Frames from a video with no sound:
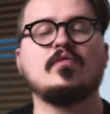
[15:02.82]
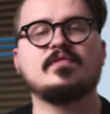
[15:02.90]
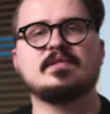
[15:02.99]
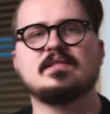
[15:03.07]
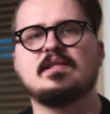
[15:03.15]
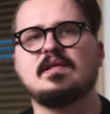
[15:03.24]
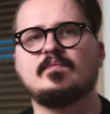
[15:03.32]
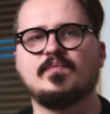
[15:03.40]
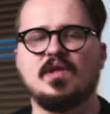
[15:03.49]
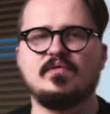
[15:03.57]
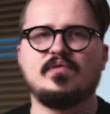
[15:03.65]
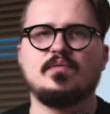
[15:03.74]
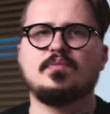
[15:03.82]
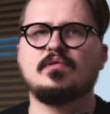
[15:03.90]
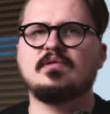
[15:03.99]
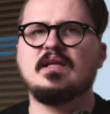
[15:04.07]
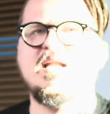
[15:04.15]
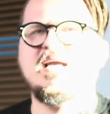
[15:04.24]
Obviously, if you
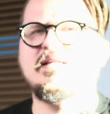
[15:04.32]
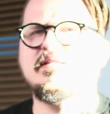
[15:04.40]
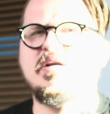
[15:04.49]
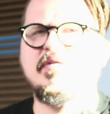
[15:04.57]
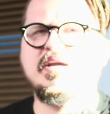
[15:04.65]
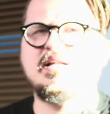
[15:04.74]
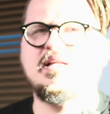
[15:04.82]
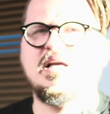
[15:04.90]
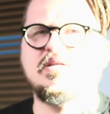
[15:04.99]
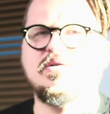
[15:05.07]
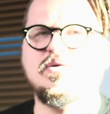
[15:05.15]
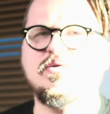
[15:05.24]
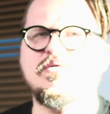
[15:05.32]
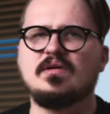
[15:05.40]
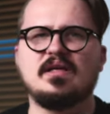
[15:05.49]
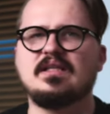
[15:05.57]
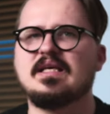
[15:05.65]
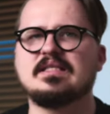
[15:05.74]
put the light directly at you,
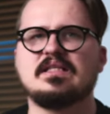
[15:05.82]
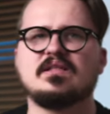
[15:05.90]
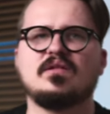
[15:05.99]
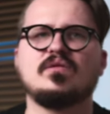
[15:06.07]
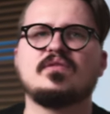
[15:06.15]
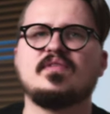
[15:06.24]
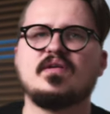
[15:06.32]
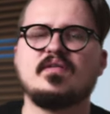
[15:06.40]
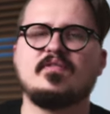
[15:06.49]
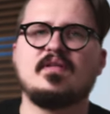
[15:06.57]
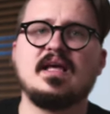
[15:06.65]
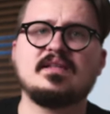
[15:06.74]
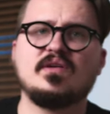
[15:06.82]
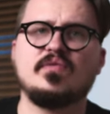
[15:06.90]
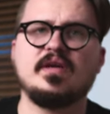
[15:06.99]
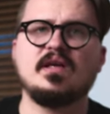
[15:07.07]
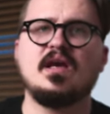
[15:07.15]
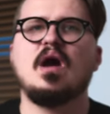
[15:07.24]
it doesn't look very
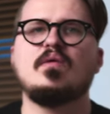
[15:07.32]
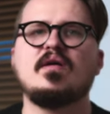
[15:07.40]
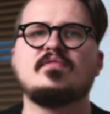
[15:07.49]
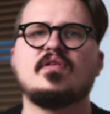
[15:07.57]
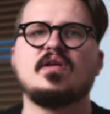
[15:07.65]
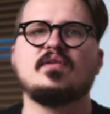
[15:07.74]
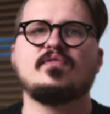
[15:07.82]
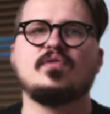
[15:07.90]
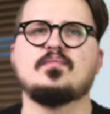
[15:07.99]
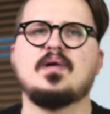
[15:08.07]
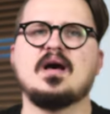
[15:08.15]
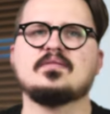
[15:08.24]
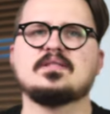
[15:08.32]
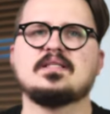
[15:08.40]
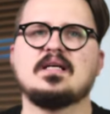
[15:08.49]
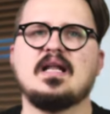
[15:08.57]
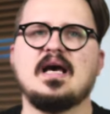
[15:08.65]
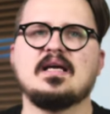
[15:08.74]
flattering. However, if you bounce
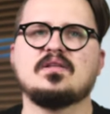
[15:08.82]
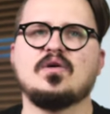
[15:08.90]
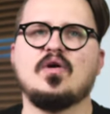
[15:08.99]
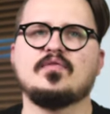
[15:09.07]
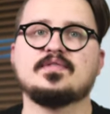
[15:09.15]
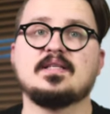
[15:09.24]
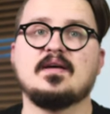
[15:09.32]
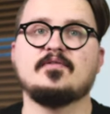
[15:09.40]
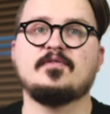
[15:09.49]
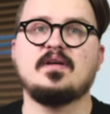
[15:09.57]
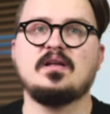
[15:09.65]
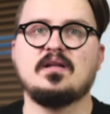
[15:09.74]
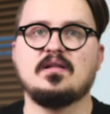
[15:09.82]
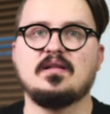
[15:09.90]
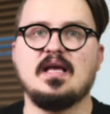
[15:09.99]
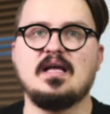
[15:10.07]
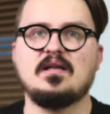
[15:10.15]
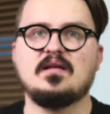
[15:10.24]
the light off something,
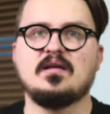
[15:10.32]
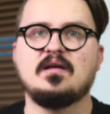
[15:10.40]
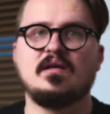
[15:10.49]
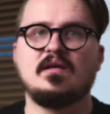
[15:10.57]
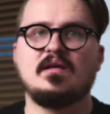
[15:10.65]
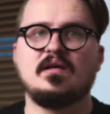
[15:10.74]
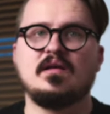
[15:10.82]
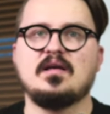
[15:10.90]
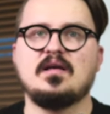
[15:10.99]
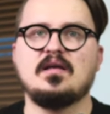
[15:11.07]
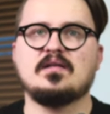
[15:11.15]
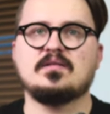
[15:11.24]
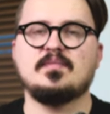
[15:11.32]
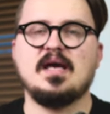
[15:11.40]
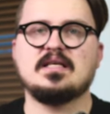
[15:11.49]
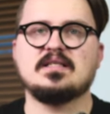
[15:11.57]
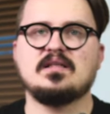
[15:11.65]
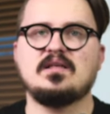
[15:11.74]
then it
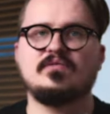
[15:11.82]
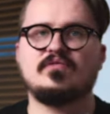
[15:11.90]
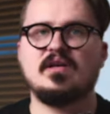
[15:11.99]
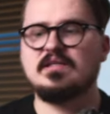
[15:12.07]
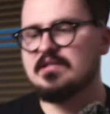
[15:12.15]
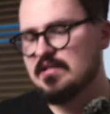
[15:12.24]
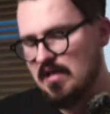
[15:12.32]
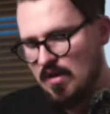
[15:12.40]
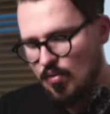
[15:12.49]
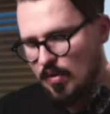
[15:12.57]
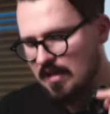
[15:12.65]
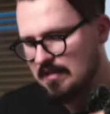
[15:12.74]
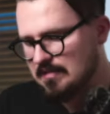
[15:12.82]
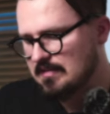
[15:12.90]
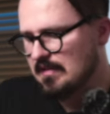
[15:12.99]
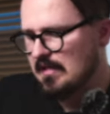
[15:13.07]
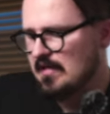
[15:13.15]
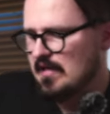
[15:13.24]
makes a difference. We can
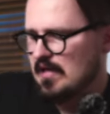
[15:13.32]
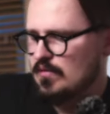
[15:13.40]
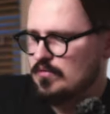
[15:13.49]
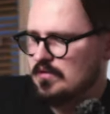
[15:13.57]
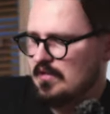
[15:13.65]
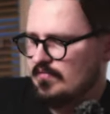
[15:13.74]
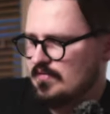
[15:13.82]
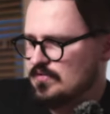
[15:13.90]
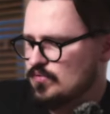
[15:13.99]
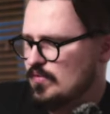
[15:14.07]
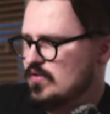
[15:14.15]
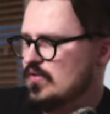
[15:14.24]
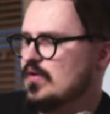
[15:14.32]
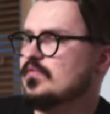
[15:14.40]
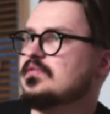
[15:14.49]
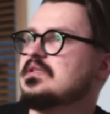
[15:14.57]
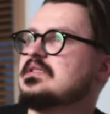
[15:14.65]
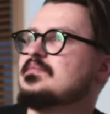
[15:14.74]
see, I will even switch
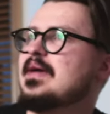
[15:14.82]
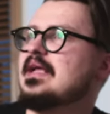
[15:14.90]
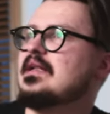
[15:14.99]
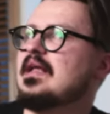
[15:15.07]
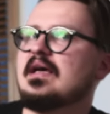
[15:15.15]
off this main